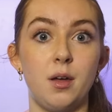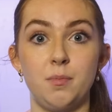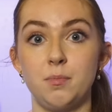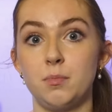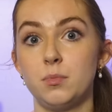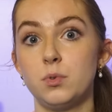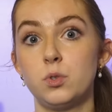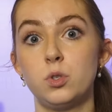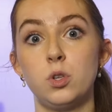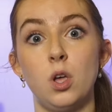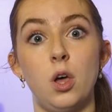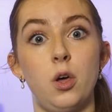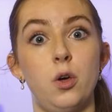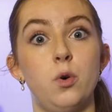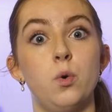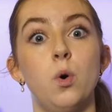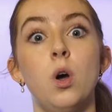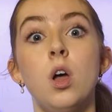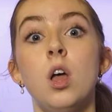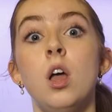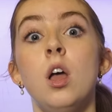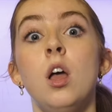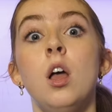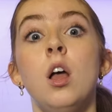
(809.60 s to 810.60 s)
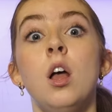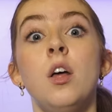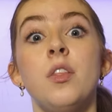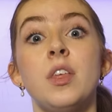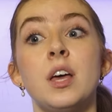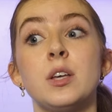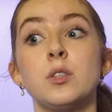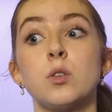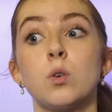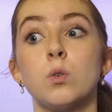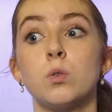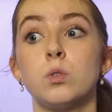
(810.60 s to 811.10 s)
So
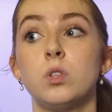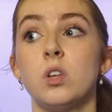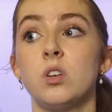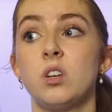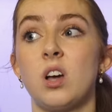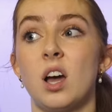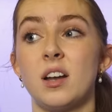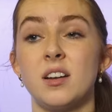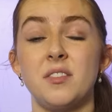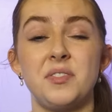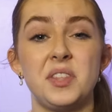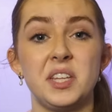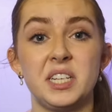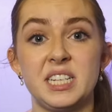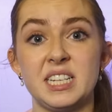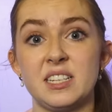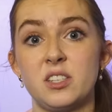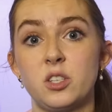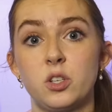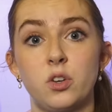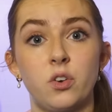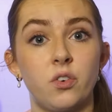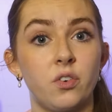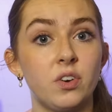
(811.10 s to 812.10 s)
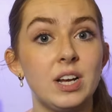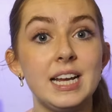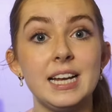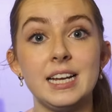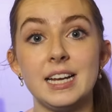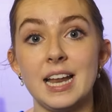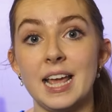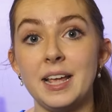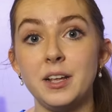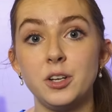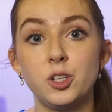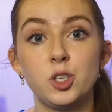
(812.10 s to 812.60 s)
there's also kind of the discreet
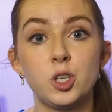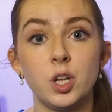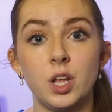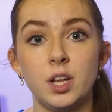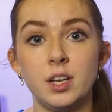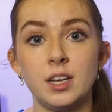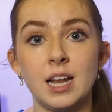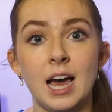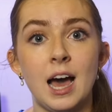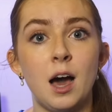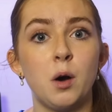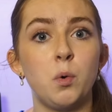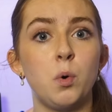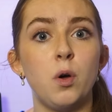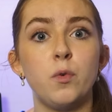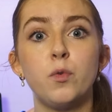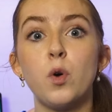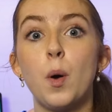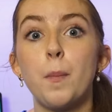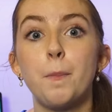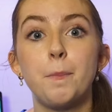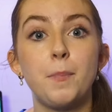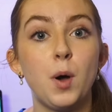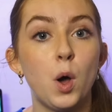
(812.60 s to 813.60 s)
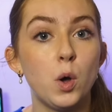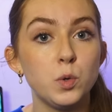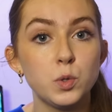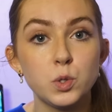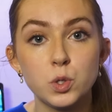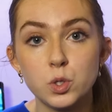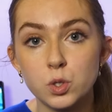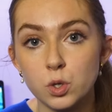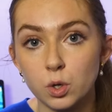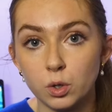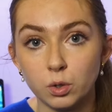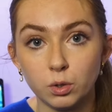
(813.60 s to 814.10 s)
nature now of
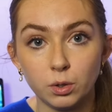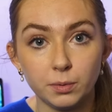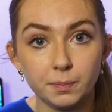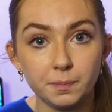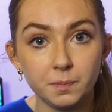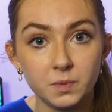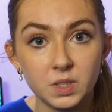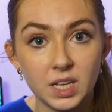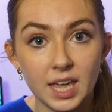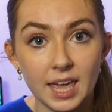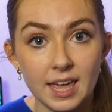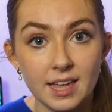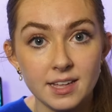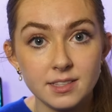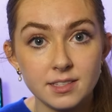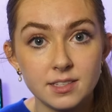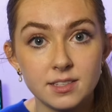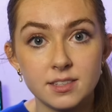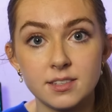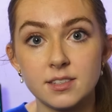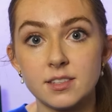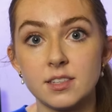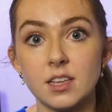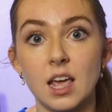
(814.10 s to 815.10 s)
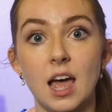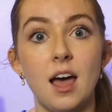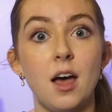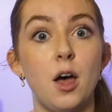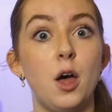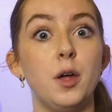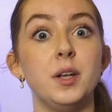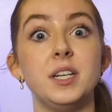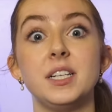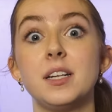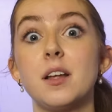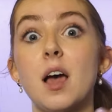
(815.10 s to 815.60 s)
postal kits
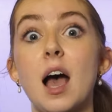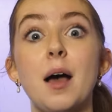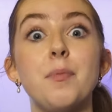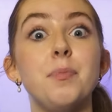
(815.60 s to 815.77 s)
and